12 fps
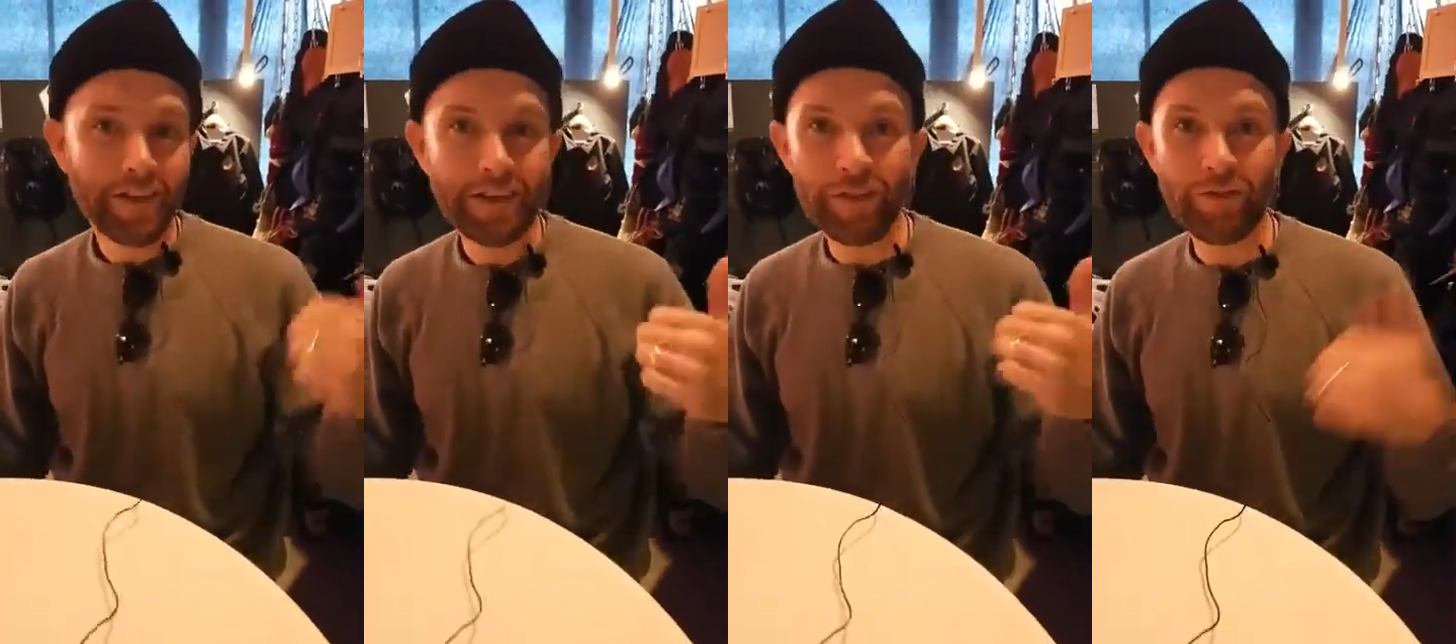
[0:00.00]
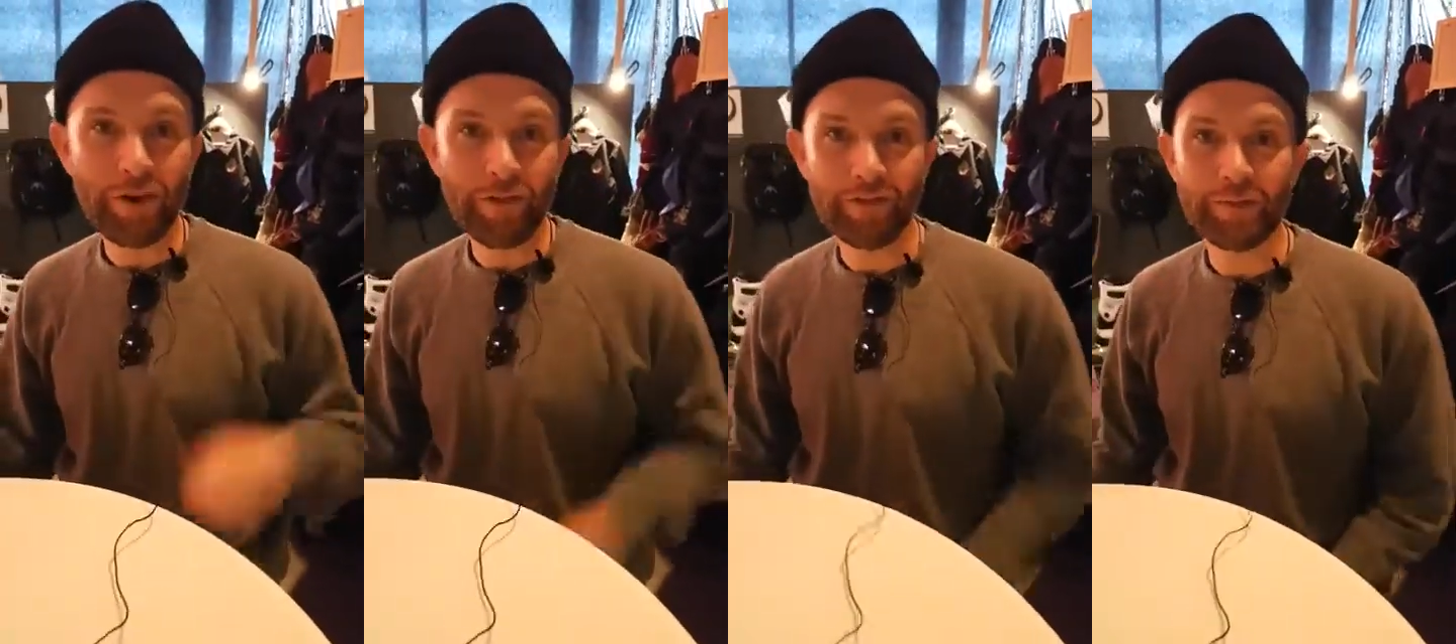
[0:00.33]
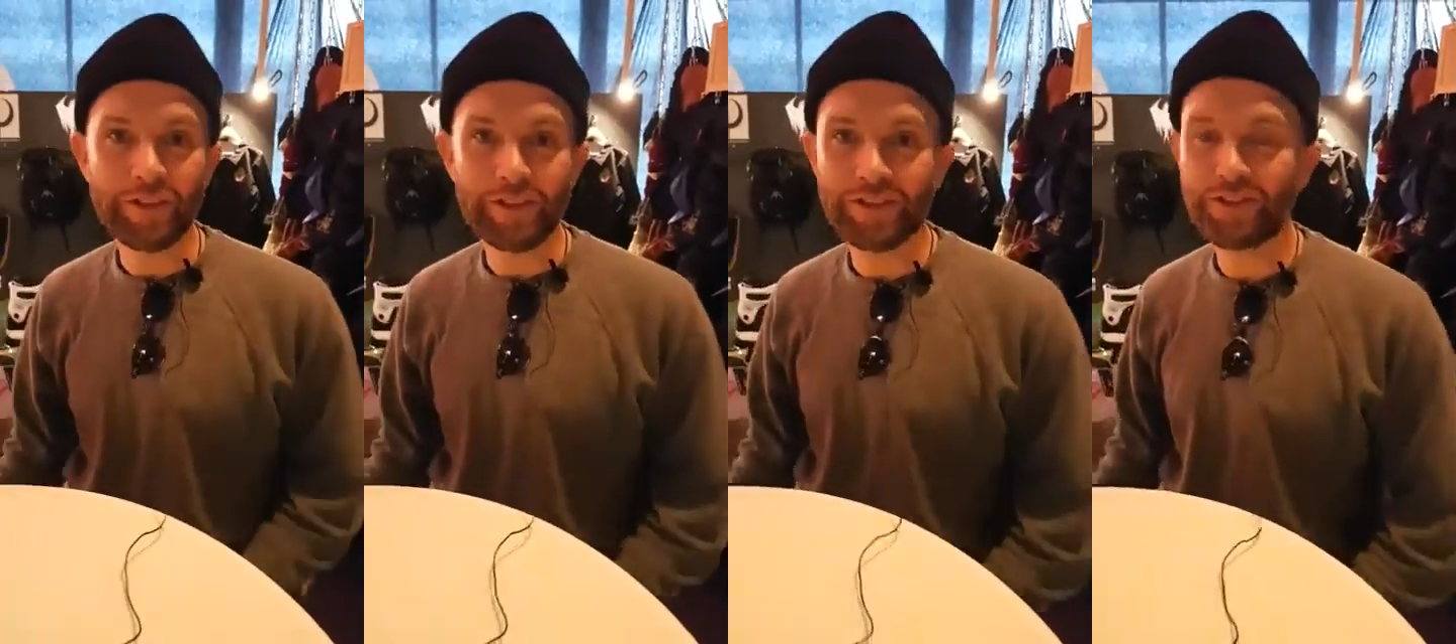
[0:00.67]
Evo
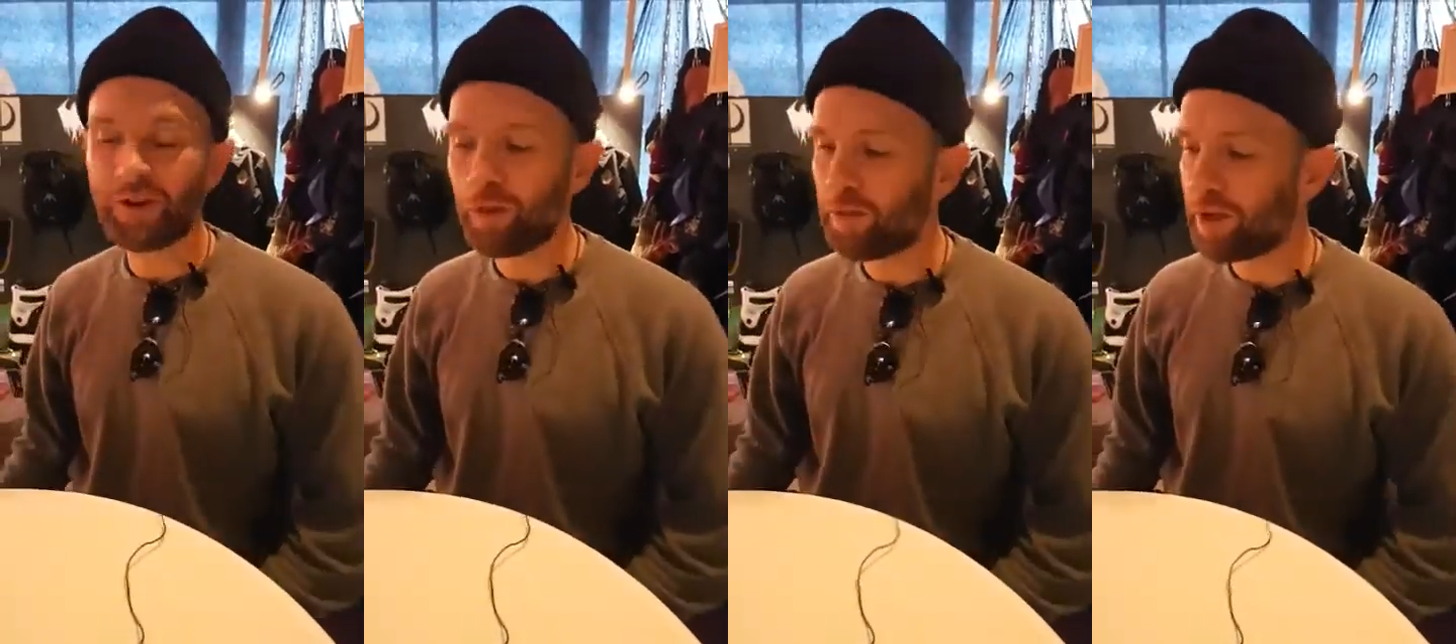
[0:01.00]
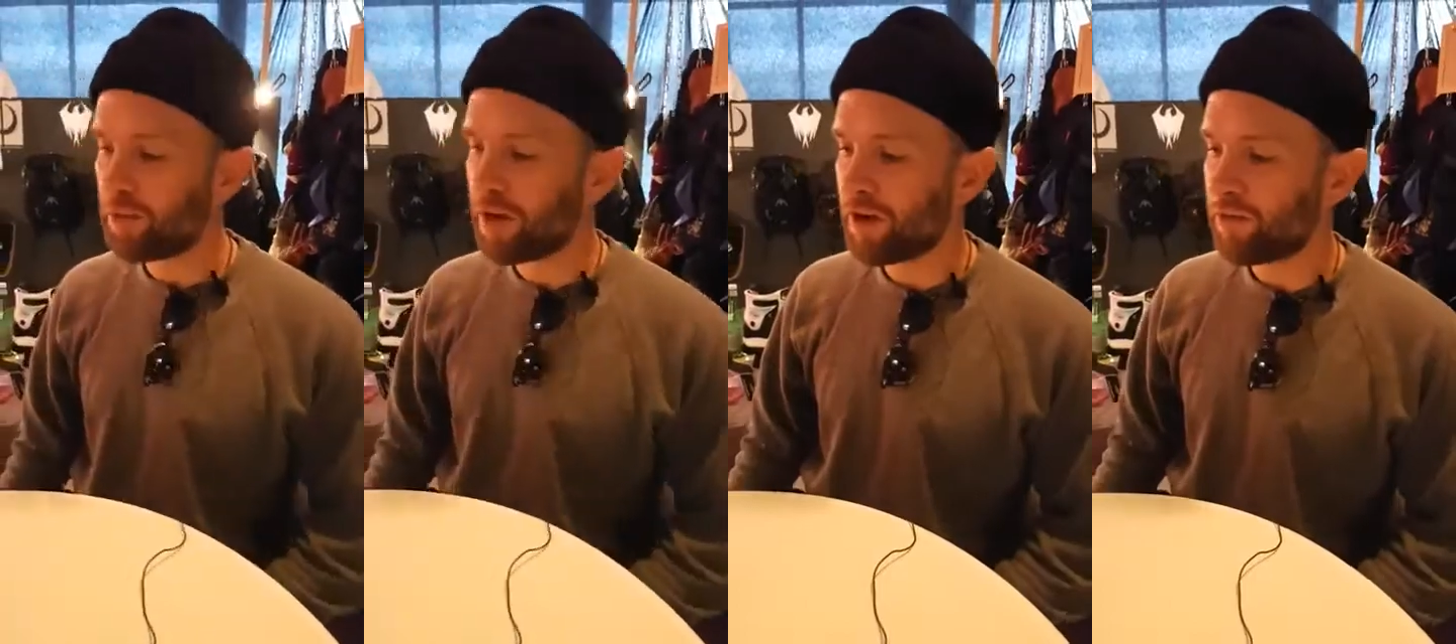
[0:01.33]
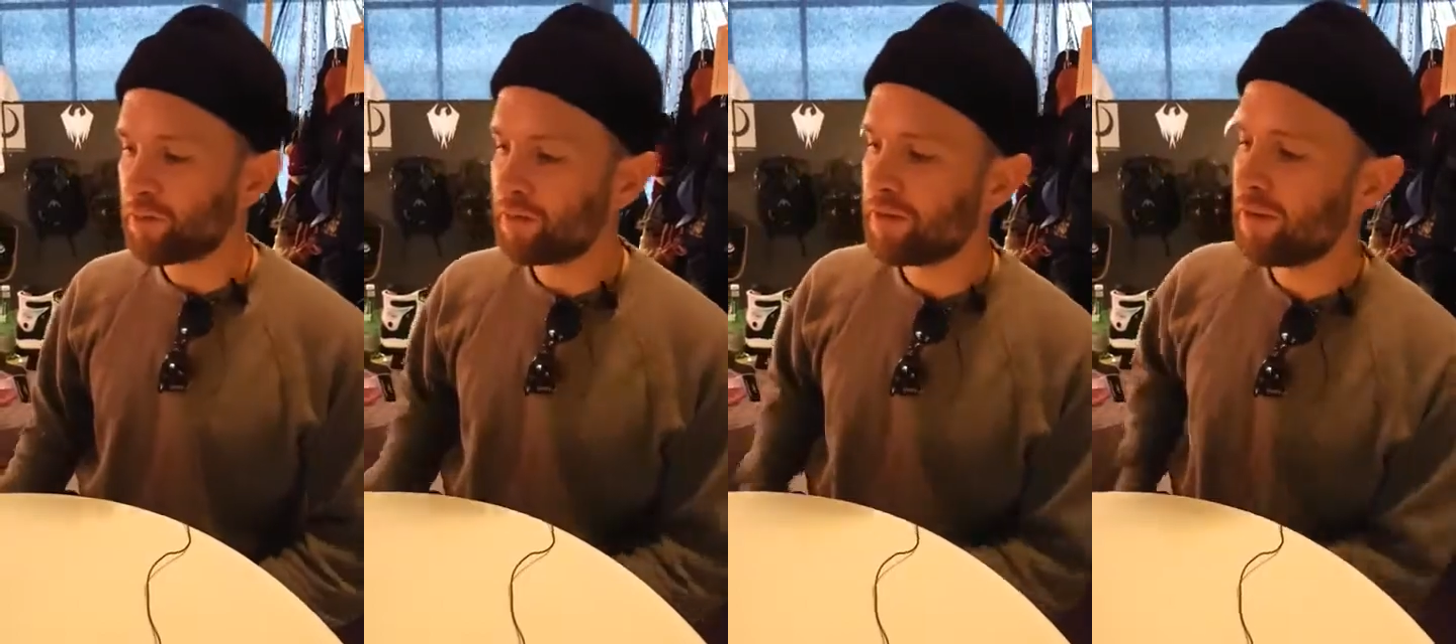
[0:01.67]
from This Is Soul being one of
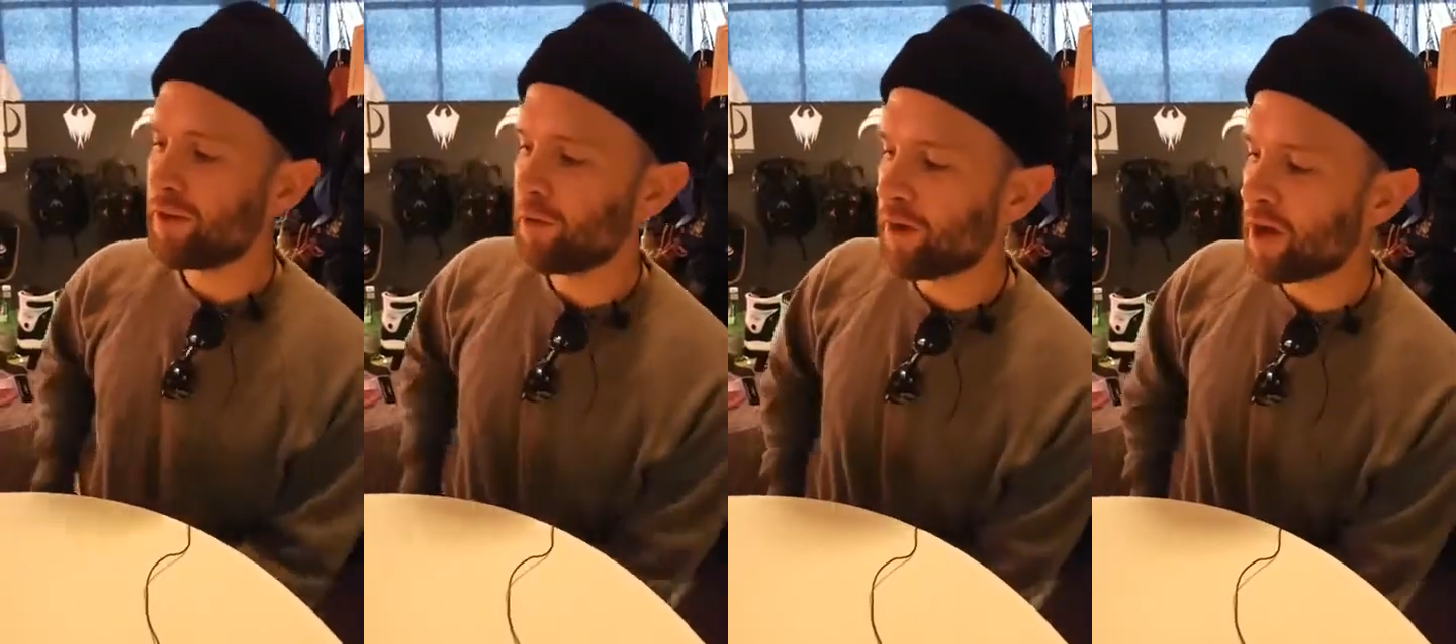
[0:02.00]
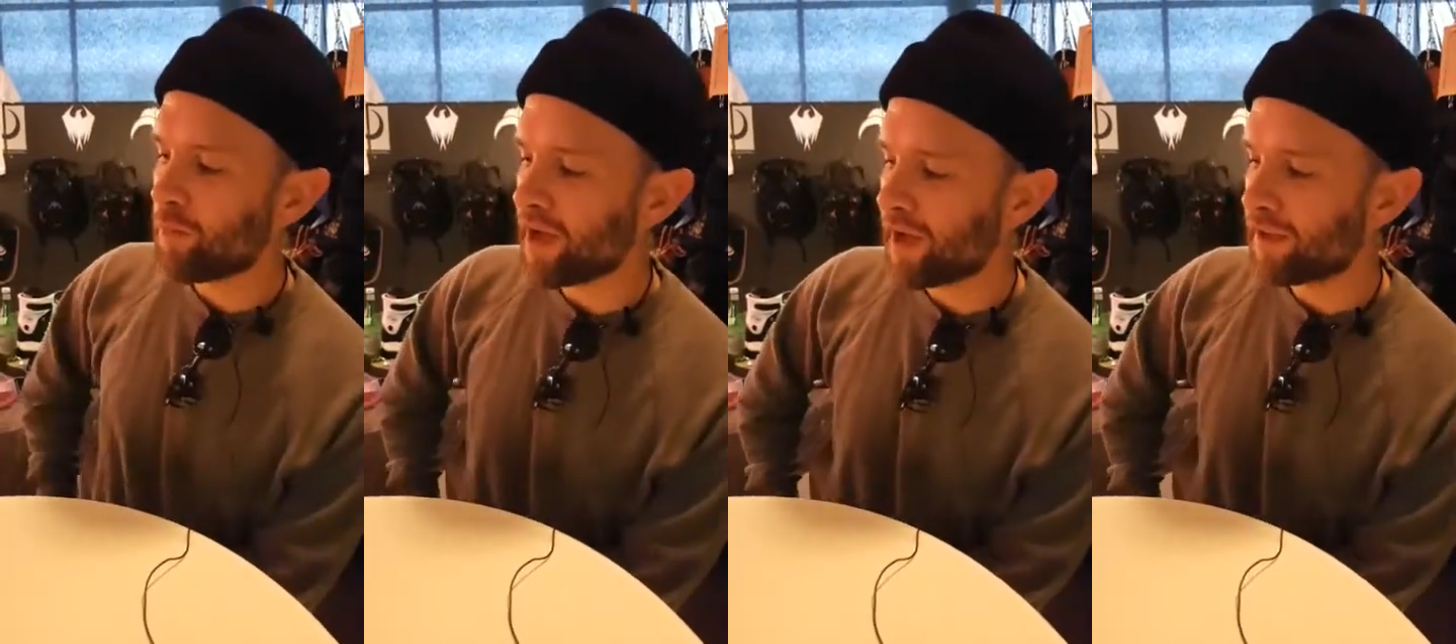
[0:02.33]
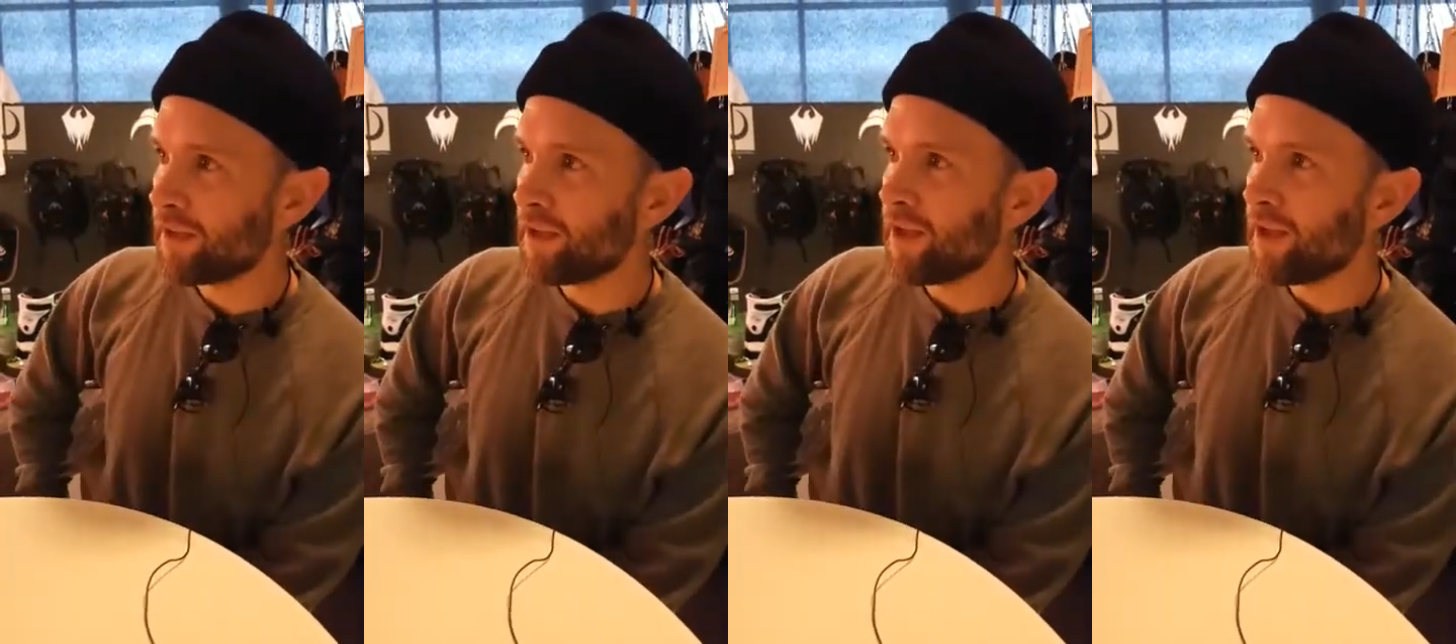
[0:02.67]
them a while back,